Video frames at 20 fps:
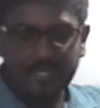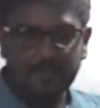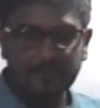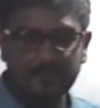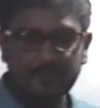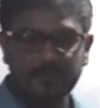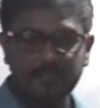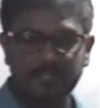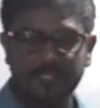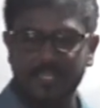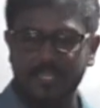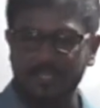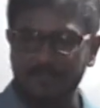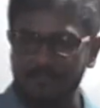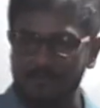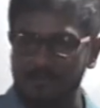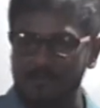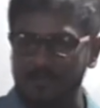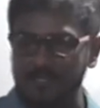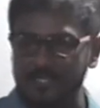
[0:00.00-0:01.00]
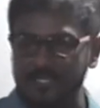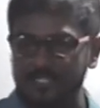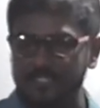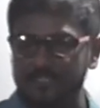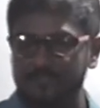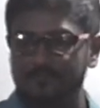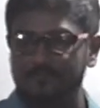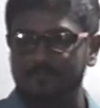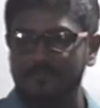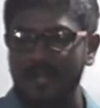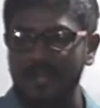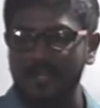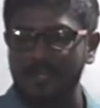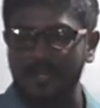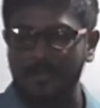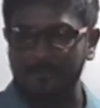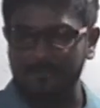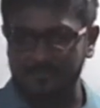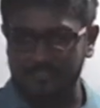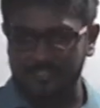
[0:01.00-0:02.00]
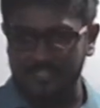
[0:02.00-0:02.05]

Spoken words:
Now keyboard is one